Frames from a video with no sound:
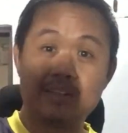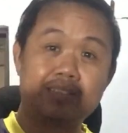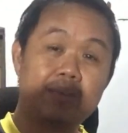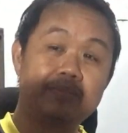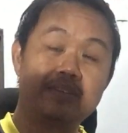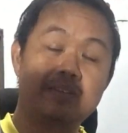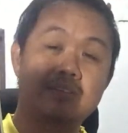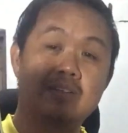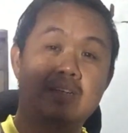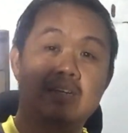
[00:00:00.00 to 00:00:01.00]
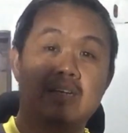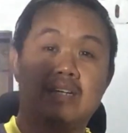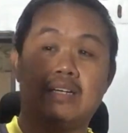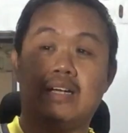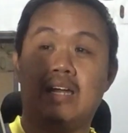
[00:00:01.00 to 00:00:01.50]
Samsung
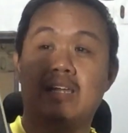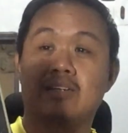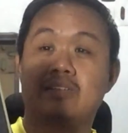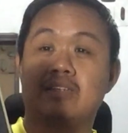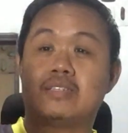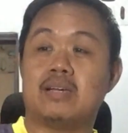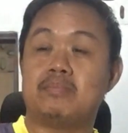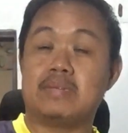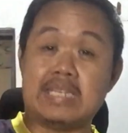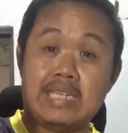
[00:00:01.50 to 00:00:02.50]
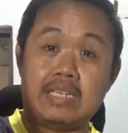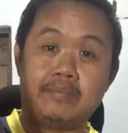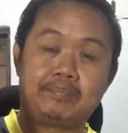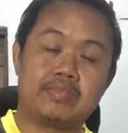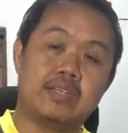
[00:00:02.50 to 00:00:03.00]
Galaxy Tab
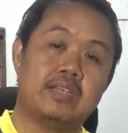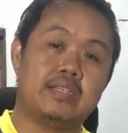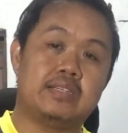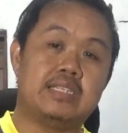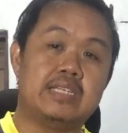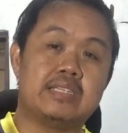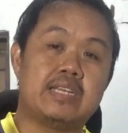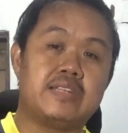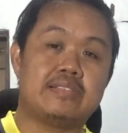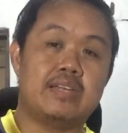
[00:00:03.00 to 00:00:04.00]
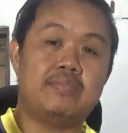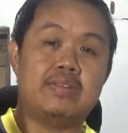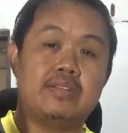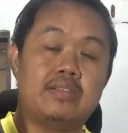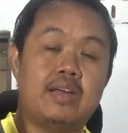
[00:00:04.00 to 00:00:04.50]
E
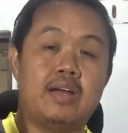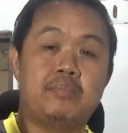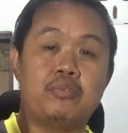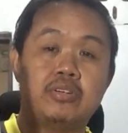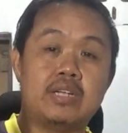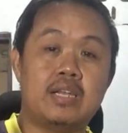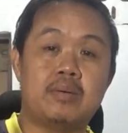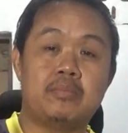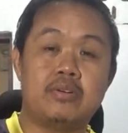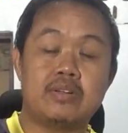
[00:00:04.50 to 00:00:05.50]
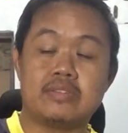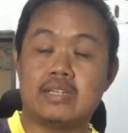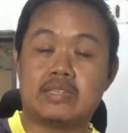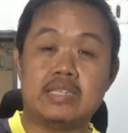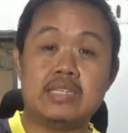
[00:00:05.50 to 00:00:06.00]
T37. The model number is
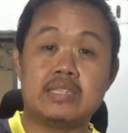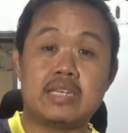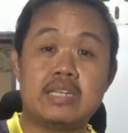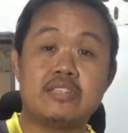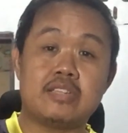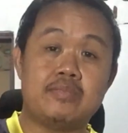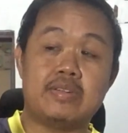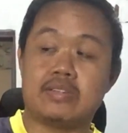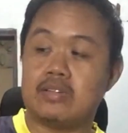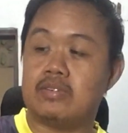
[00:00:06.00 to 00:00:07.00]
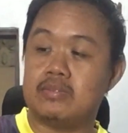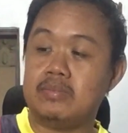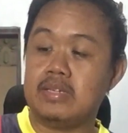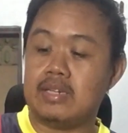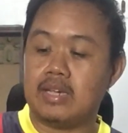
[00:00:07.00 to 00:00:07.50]
the
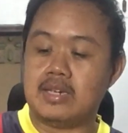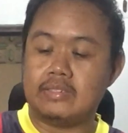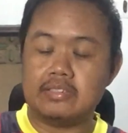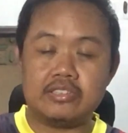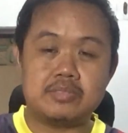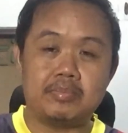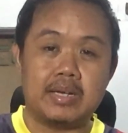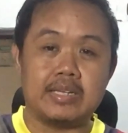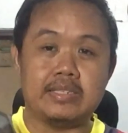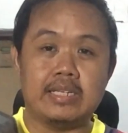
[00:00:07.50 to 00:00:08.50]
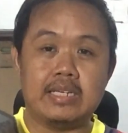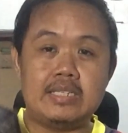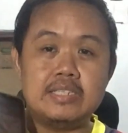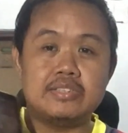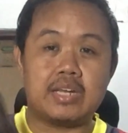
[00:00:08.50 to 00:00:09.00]
T377B, and this is my
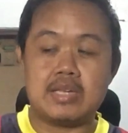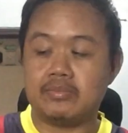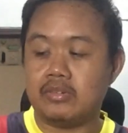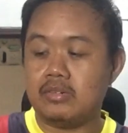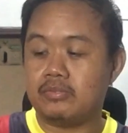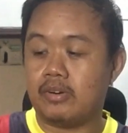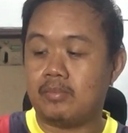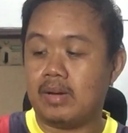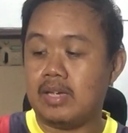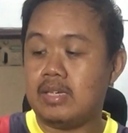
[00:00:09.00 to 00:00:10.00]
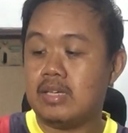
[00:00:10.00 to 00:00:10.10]
daily driver for my